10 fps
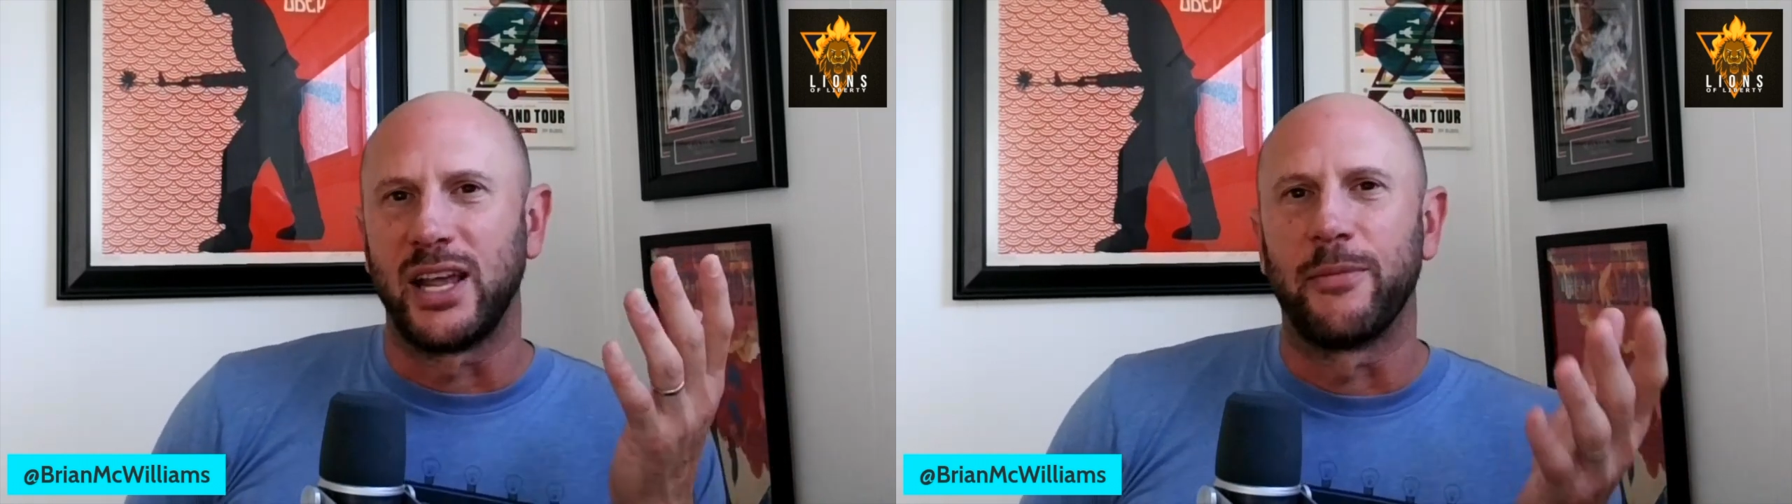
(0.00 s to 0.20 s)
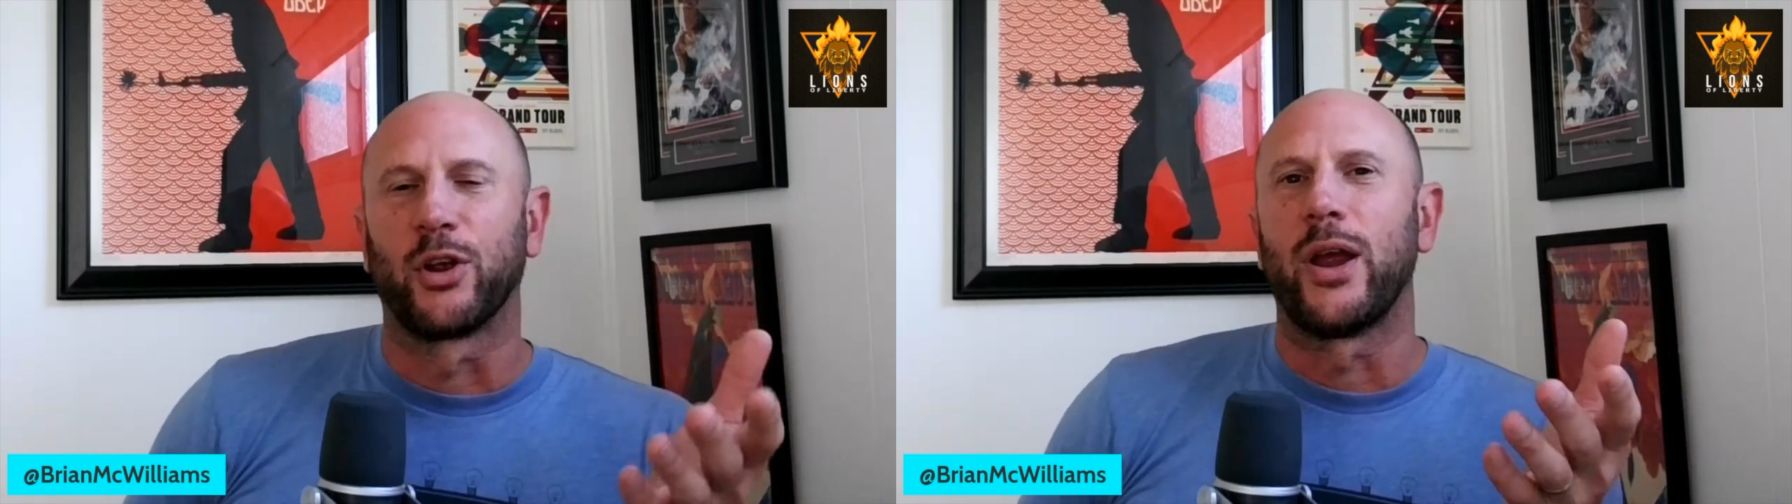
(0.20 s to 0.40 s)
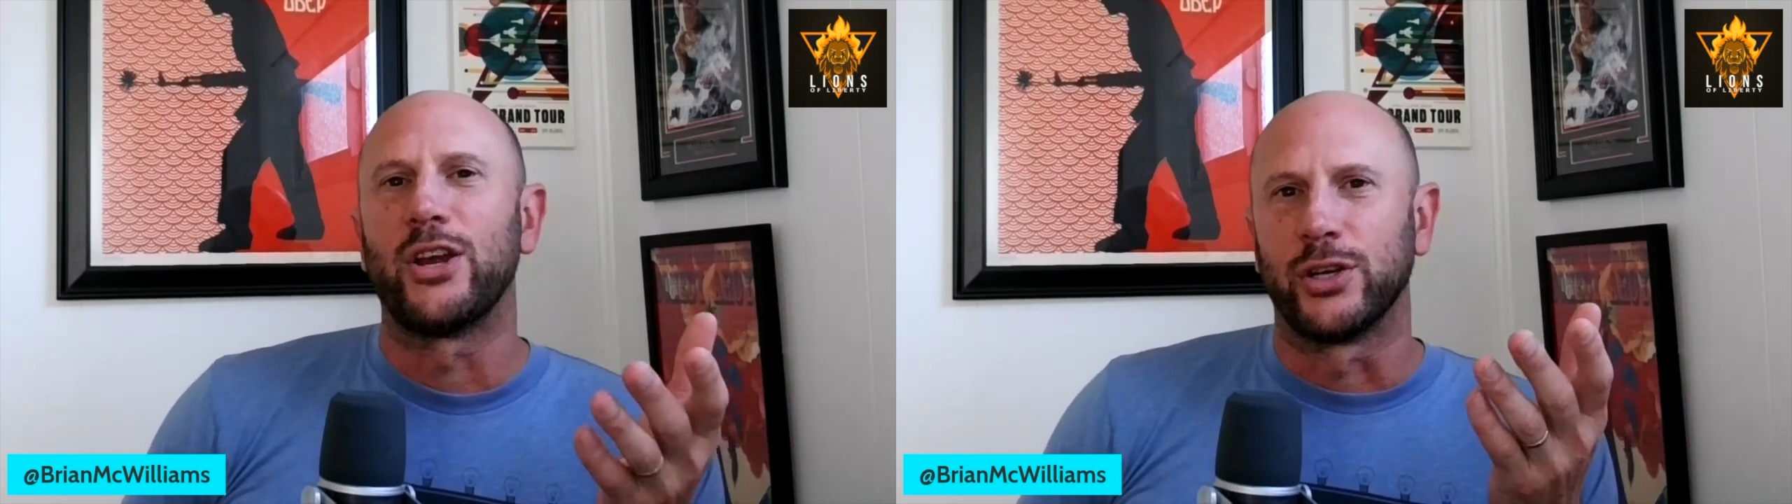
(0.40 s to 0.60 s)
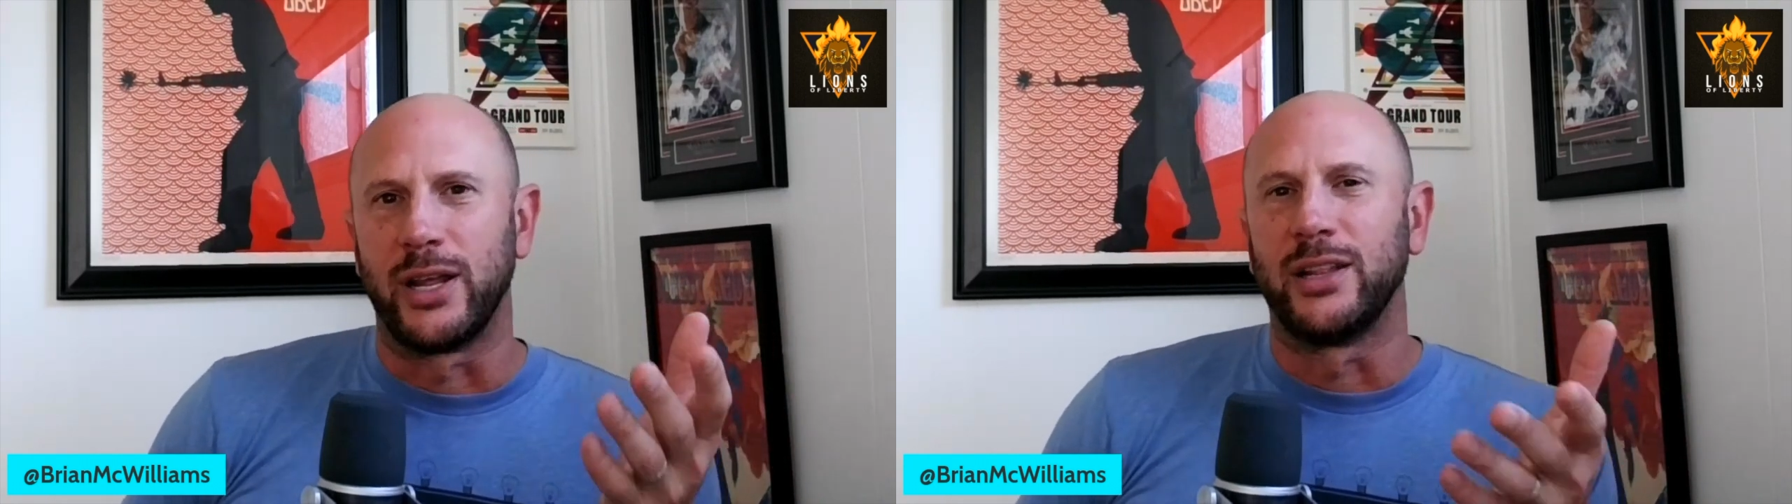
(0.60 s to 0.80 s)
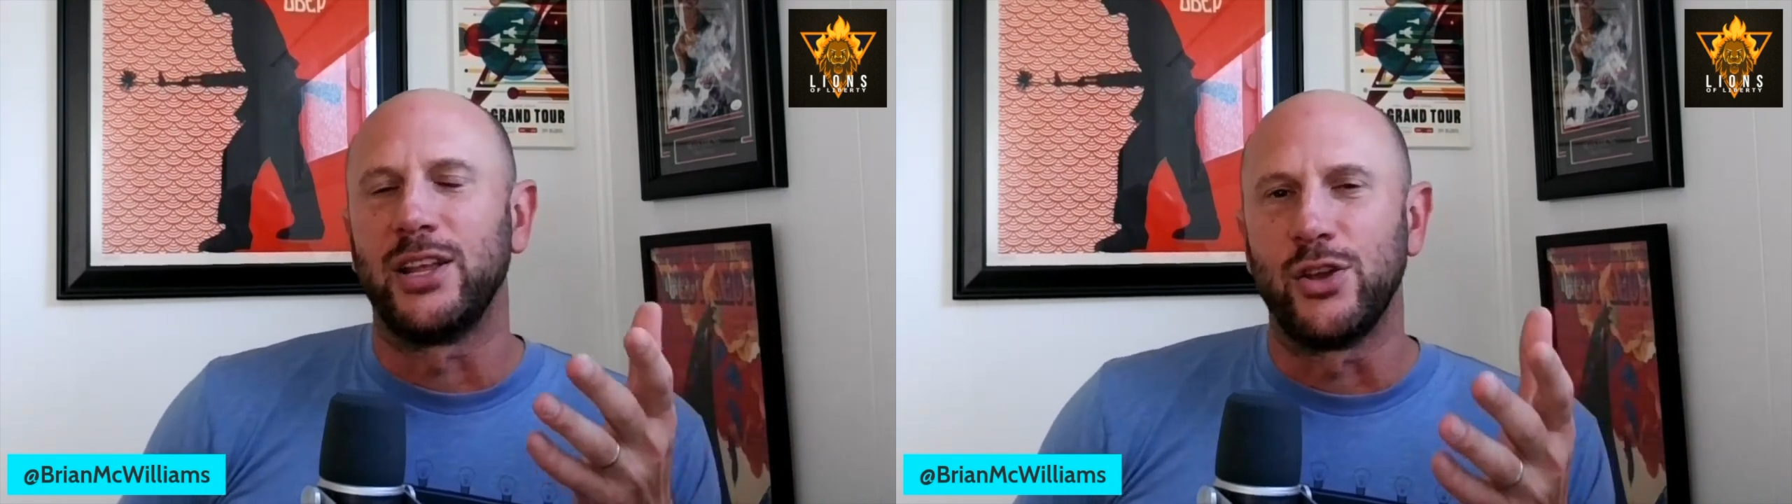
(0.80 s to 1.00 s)
immigration
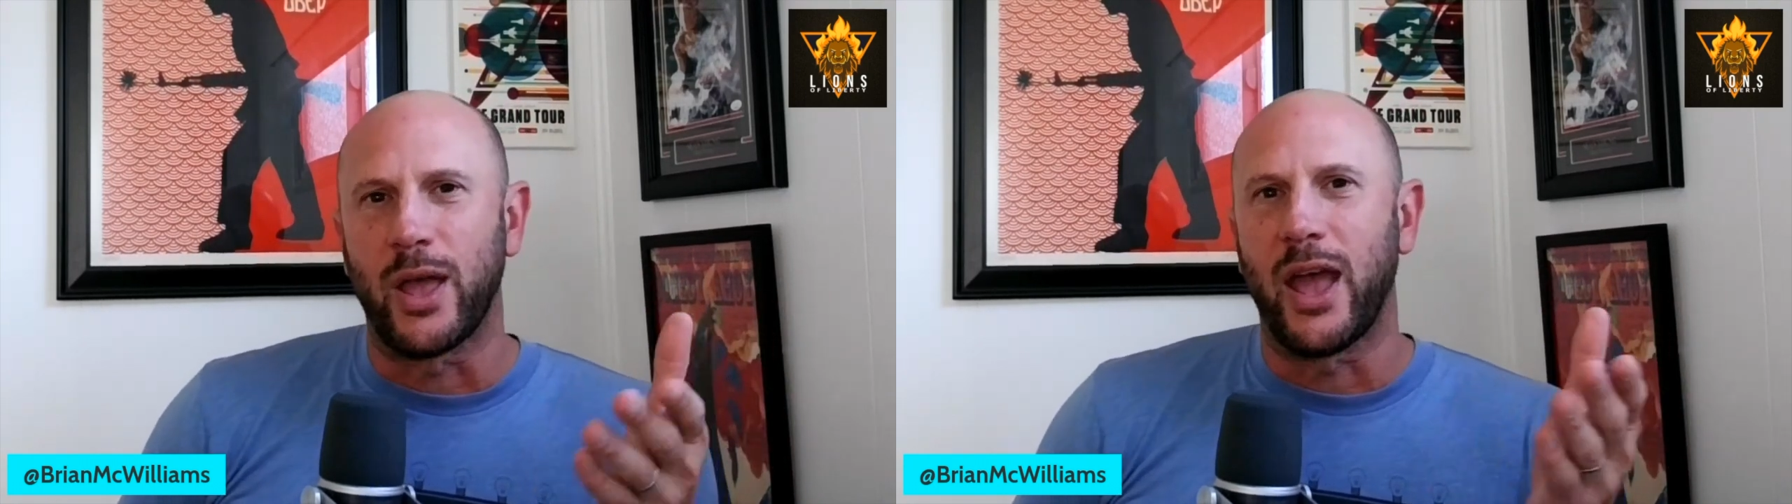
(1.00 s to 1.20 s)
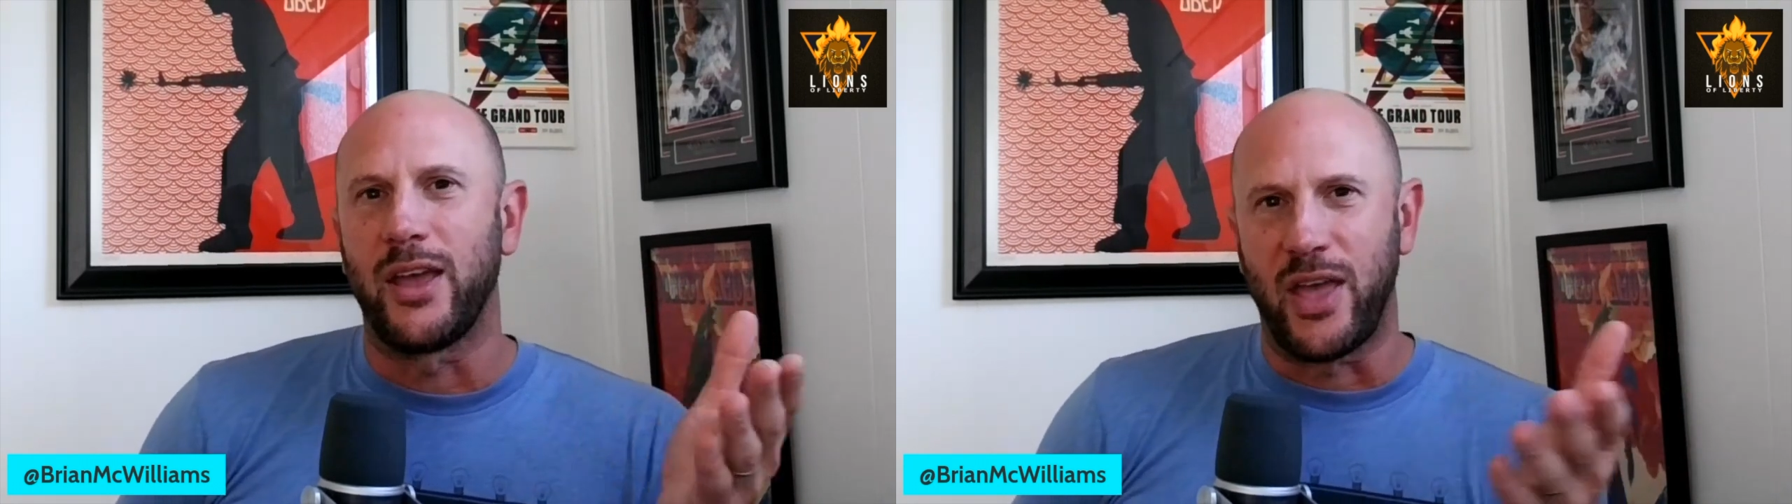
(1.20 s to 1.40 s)
in the UK,